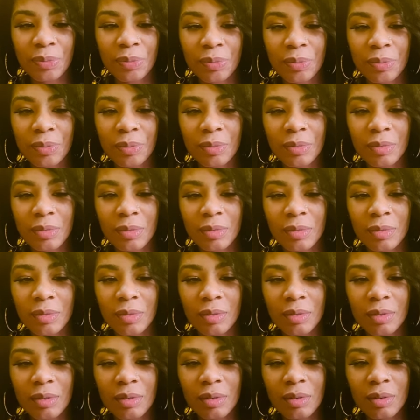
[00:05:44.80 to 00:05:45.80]

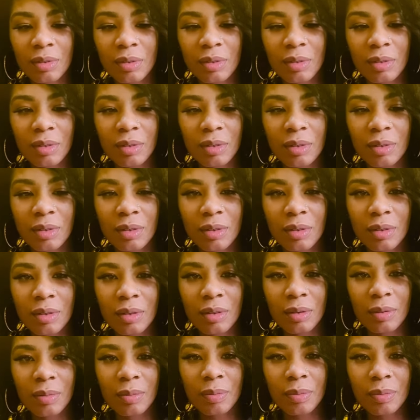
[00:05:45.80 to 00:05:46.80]

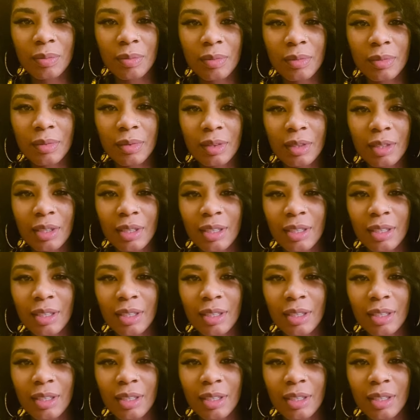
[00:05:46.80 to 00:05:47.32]
[no speech]